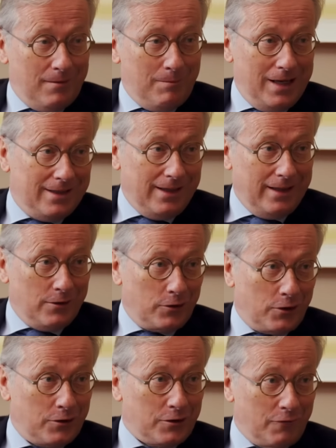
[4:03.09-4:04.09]
blessing and the
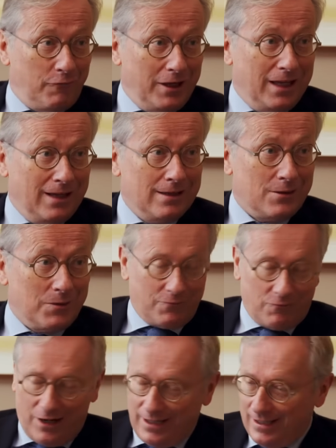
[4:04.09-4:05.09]
curse of thinking in
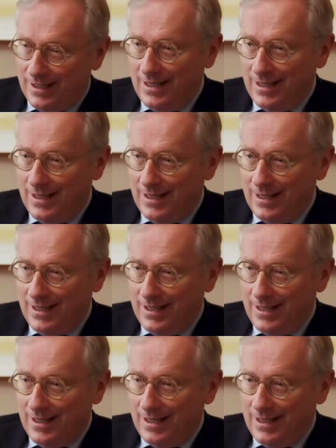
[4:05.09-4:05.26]
franc.